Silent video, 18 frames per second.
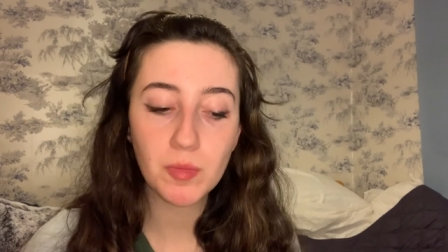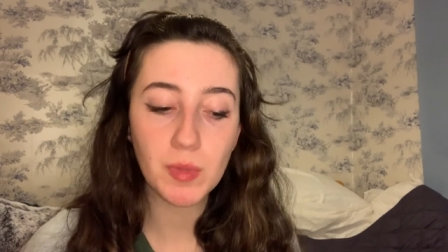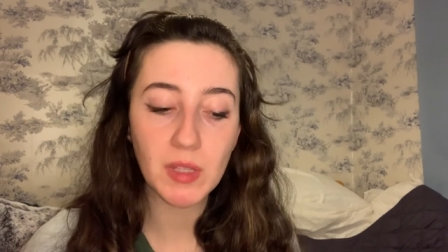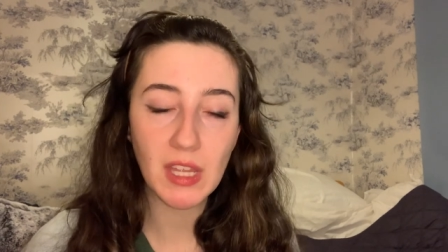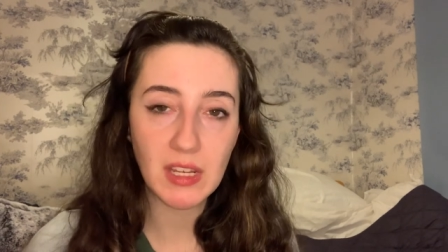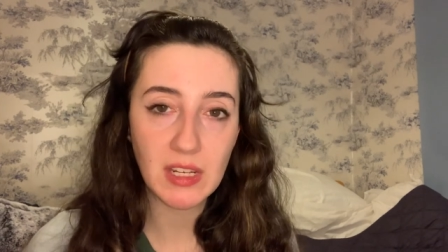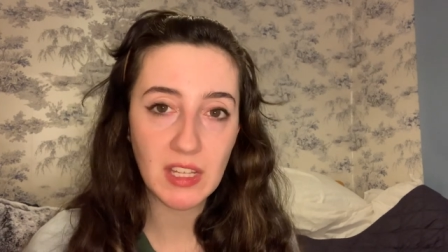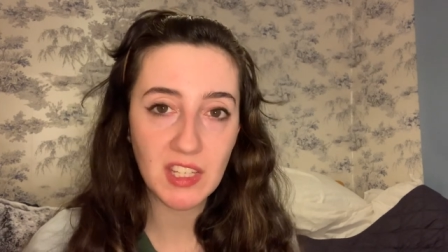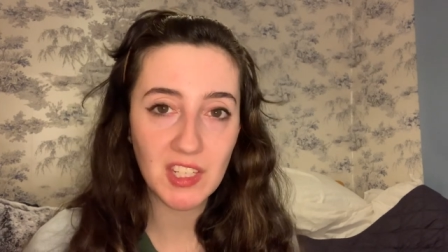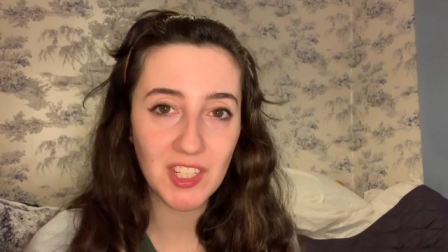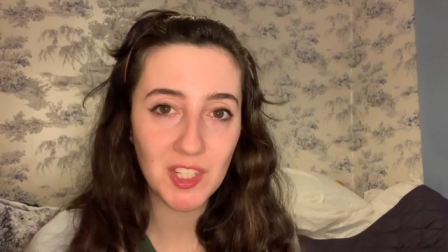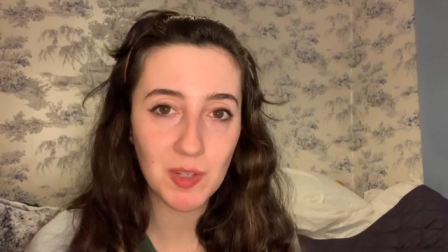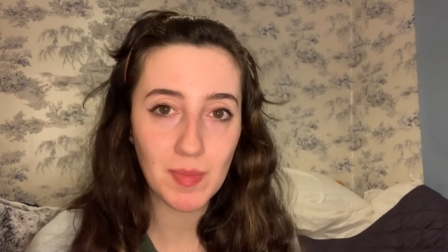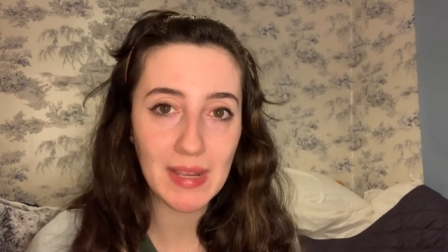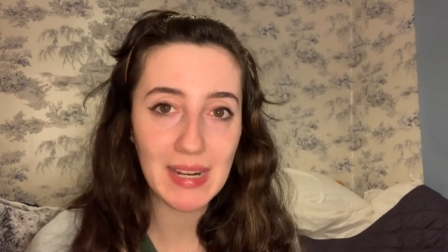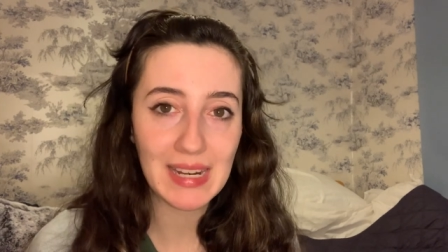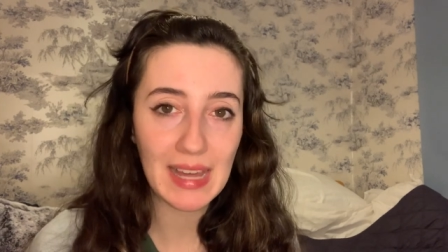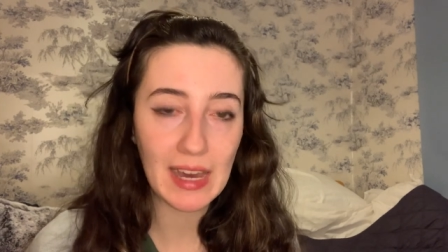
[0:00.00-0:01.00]
but they needed to
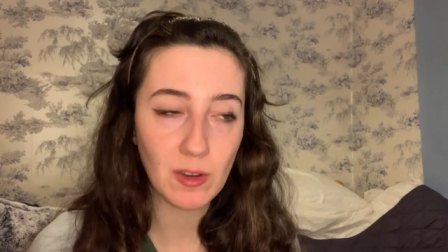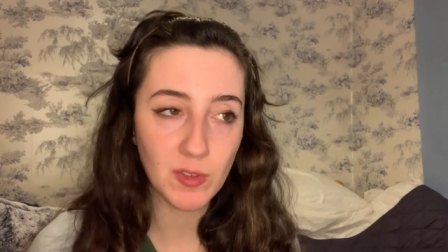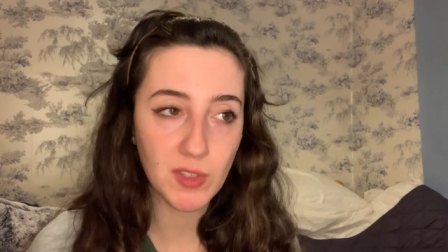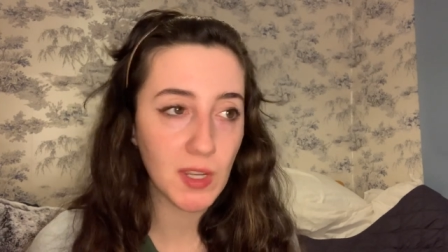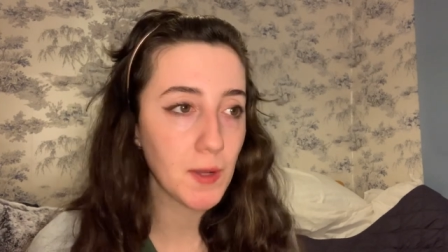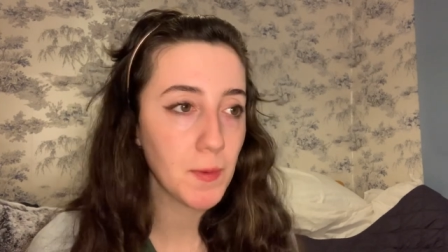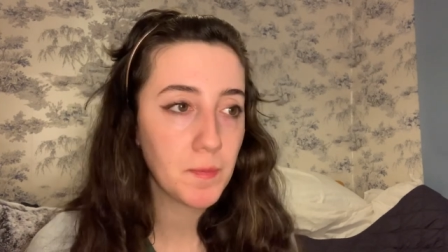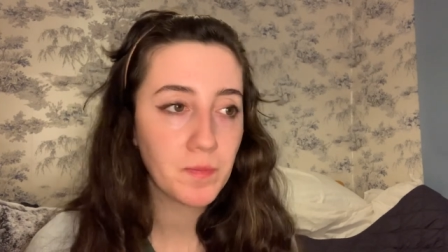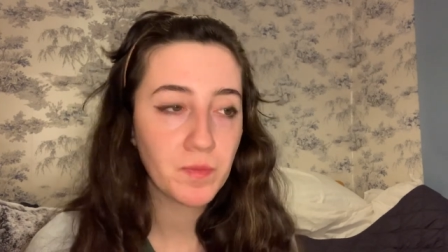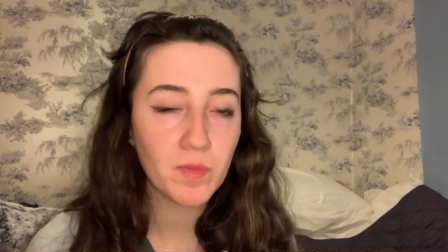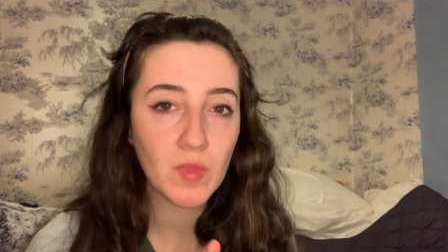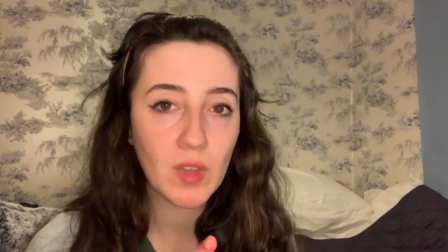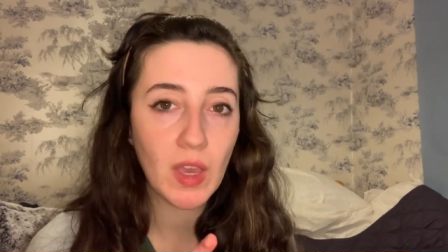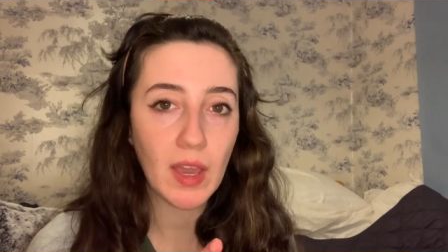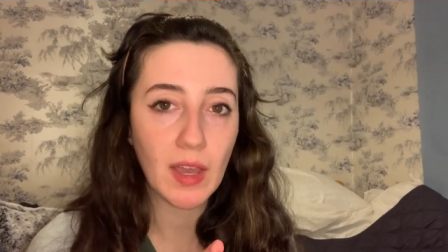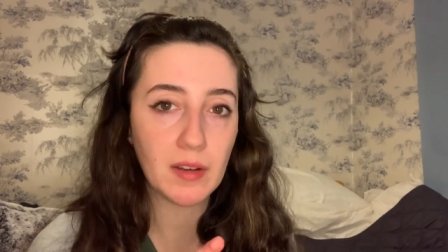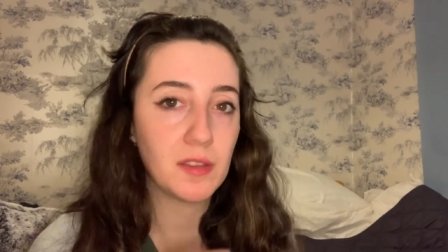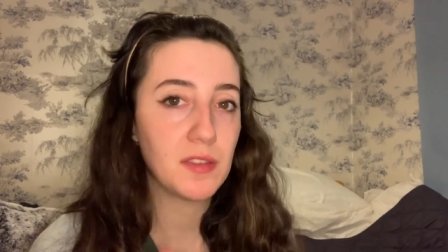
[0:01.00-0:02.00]
be louder
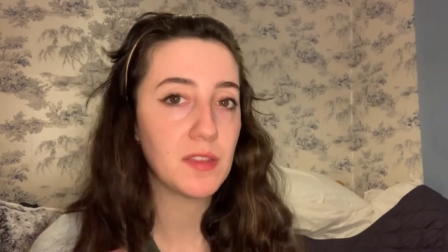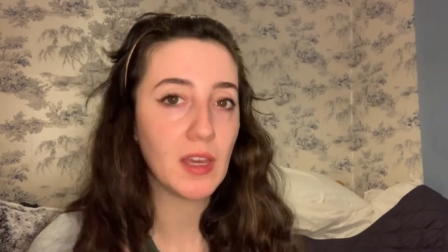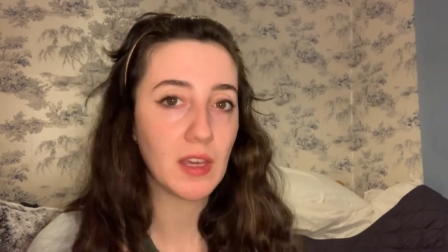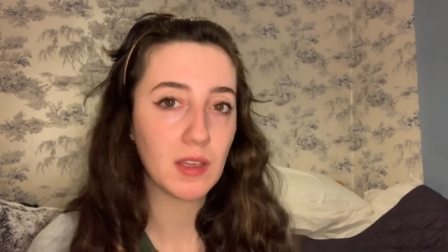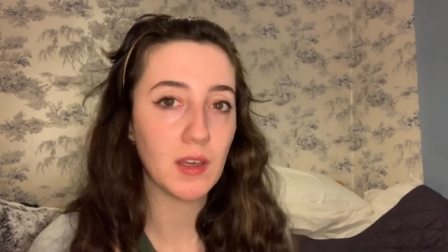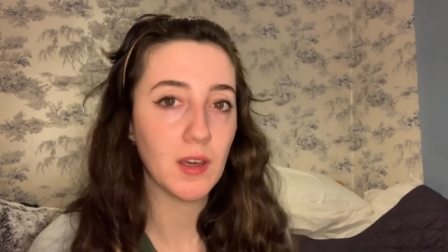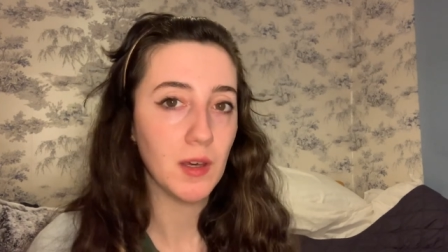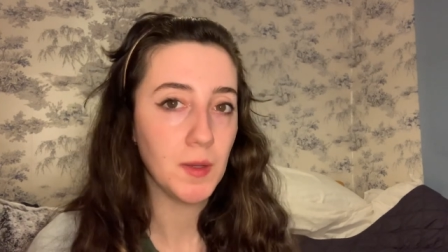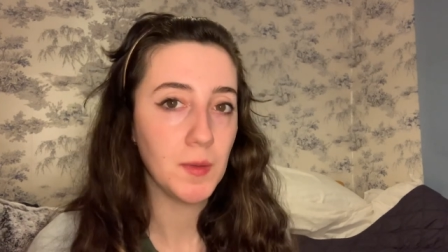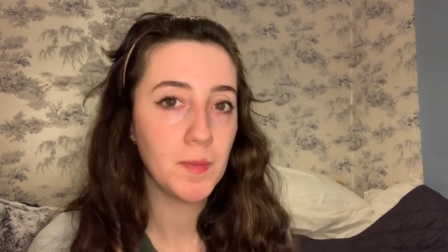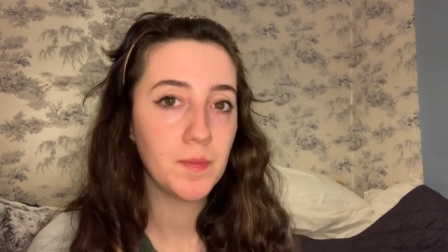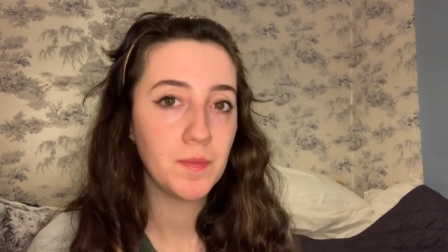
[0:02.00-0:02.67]
and thicker.